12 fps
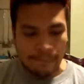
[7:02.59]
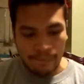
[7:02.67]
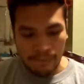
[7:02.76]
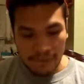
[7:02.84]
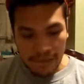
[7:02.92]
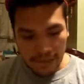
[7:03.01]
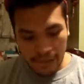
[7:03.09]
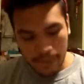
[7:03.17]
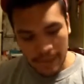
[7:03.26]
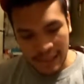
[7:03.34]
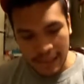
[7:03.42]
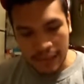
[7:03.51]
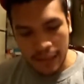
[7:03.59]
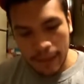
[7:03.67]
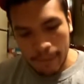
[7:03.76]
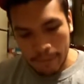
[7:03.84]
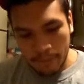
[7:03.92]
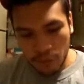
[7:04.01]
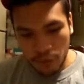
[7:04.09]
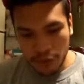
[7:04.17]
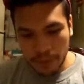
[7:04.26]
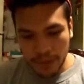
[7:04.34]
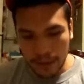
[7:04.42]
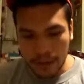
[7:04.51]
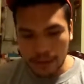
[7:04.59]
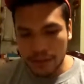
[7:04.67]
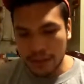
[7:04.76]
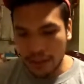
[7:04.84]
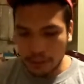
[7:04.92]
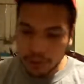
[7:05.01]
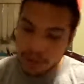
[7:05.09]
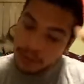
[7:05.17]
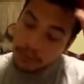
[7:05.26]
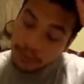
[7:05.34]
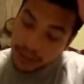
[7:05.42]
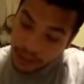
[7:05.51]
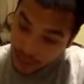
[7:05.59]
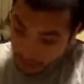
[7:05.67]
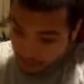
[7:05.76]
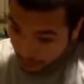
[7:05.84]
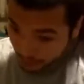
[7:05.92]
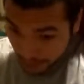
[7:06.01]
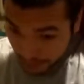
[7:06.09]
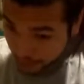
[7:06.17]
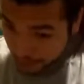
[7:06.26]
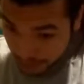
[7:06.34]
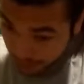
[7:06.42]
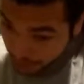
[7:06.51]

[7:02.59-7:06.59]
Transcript: The reasoning behind that was because they were competing, and